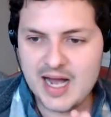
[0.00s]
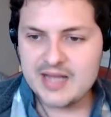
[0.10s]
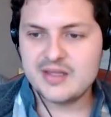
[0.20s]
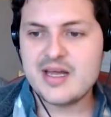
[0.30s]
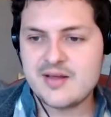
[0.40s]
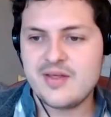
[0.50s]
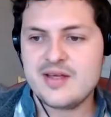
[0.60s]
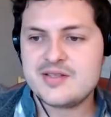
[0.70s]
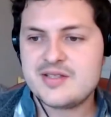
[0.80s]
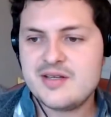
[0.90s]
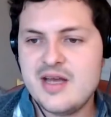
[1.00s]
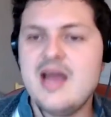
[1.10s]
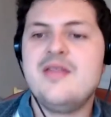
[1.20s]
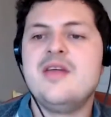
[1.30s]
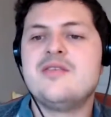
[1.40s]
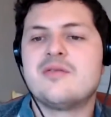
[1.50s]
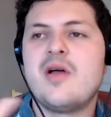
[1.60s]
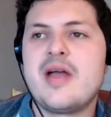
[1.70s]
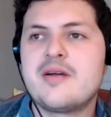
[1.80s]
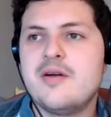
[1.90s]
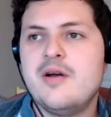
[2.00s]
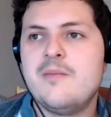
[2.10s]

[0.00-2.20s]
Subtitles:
I like this. And then you're like,